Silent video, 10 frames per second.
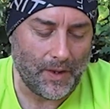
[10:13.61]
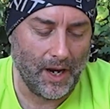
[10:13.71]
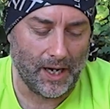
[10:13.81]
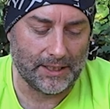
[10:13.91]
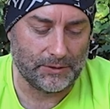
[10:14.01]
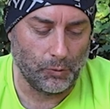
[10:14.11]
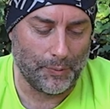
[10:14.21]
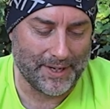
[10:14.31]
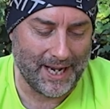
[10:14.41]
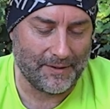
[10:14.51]
uh, what
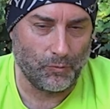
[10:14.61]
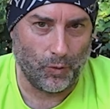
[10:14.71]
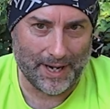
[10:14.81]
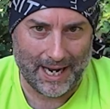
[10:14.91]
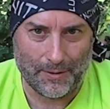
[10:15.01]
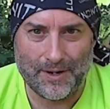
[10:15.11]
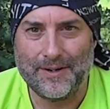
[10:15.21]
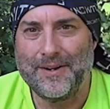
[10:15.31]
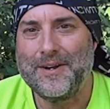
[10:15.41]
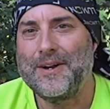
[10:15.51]
we got in one hour,
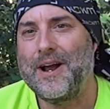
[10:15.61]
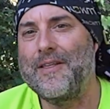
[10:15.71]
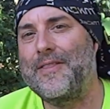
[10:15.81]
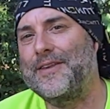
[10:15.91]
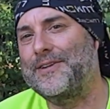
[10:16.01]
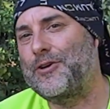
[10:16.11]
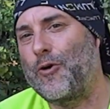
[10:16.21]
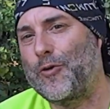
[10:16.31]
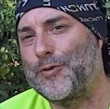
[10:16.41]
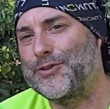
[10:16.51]
and then the
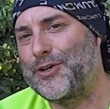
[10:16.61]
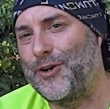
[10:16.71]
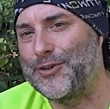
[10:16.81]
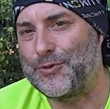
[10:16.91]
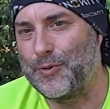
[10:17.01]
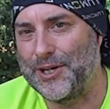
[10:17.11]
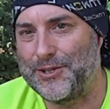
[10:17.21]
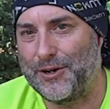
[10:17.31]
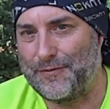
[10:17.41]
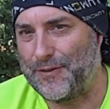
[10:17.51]
total results, what it
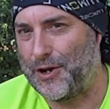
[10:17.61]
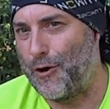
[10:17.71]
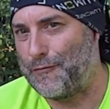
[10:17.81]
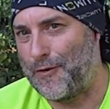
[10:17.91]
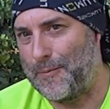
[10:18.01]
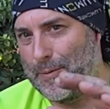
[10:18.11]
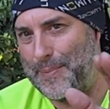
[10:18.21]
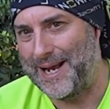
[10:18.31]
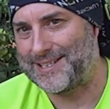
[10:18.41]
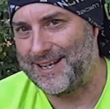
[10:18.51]
took to go from the
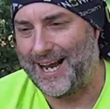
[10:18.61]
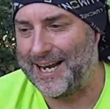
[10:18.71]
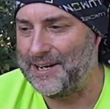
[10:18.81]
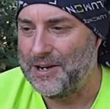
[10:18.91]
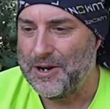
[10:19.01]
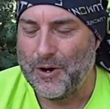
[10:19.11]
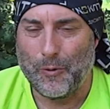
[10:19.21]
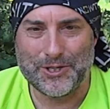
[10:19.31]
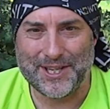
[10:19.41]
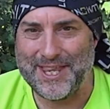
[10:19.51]
baseline,
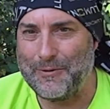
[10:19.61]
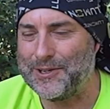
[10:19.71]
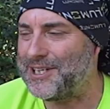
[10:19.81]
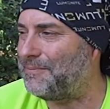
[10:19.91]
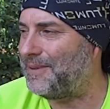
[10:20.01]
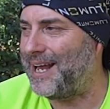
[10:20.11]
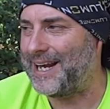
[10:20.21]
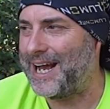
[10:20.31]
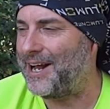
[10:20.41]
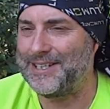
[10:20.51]
which I think was something
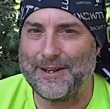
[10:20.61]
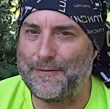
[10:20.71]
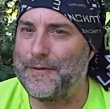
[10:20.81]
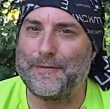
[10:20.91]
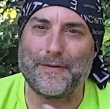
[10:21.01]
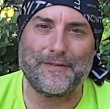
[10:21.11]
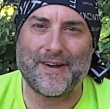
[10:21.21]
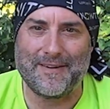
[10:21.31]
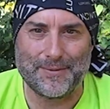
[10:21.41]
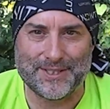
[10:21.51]
like, I don't know, it's either 50,
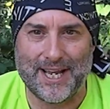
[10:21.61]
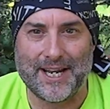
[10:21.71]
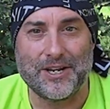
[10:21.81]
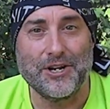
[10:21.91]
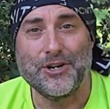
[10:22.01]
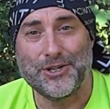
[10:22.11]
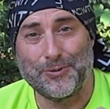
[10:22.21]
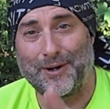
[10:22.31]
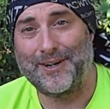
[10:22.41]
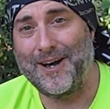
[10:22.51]
55% to
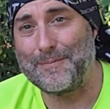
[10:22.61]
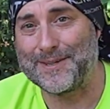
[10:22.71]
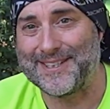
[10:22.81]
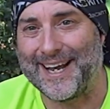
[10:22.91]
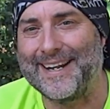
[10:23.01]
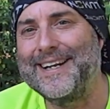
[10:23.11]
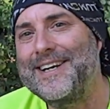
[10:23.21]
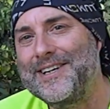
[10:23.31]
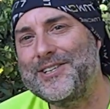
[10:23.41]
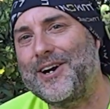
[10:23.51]

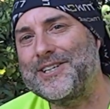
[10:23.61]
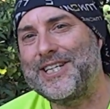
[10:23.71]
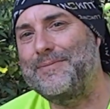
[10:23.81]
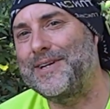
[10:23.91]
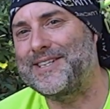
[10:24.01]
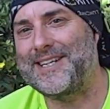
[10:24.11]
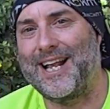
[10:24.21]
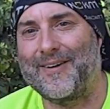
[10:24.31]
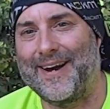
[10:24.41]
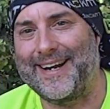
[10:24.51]
100%. The charge seemed to
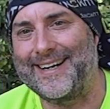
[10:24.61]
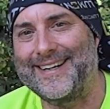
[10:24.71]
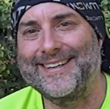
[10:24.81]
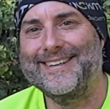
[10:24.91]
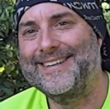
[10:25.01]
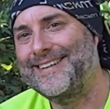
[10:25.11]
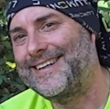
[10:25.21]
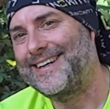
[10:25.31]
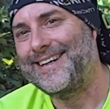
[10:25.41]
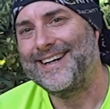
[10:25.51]
accelerate,
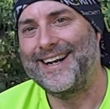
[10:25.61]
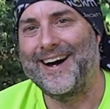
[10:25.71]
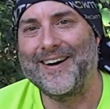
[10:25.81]
you know,